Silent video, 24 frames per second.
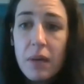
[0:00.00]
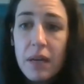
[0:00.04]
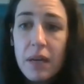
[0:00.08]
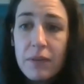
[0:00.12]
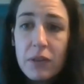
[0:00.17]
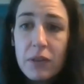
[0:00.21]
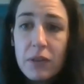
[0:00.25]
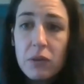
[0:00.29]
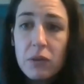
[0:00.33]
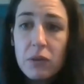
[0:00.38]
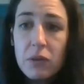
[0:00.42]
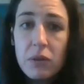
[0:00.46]

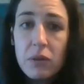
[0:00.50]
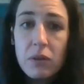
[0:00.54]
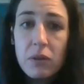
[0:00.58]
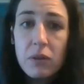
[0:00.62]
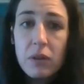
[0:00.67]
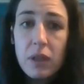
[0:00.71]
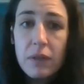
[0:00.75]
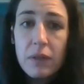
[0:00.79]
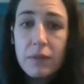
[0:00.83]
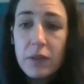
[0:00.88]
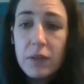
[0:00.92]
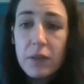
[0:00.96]
if you're
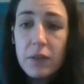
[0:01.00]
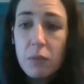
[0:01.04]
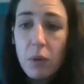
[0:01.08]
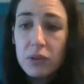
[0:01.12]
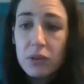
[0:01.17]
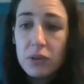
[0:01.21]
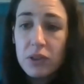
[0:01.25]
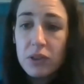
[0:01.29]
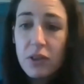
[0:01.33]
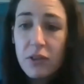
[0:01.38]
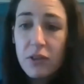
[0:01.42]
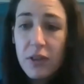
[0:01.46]
if you
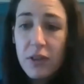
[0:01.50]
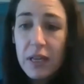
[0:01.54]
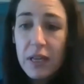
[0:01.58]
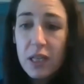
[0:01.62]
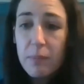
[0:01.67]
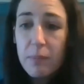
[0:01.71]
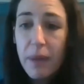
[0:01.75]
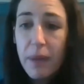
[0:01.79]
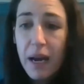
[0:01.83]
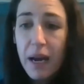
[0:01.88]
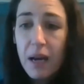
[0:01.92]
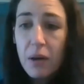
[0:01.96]
want to think
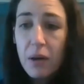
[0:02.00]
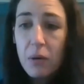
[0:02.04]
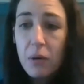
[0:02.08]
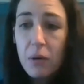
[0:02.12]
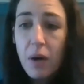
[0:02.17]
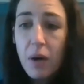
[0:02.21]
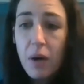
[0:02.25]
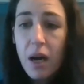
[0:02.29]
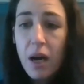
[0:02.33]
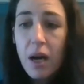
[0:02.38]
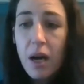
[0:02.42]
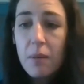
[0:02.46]
about
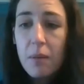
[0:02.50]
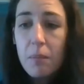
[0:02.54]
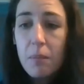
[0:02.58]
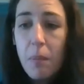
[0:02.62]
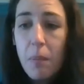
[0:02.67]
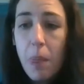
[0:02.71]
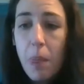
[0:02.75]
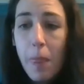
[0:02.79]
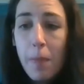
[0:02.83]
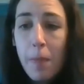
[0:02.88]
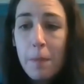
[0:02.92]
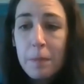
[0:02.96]

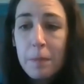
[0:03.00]
um,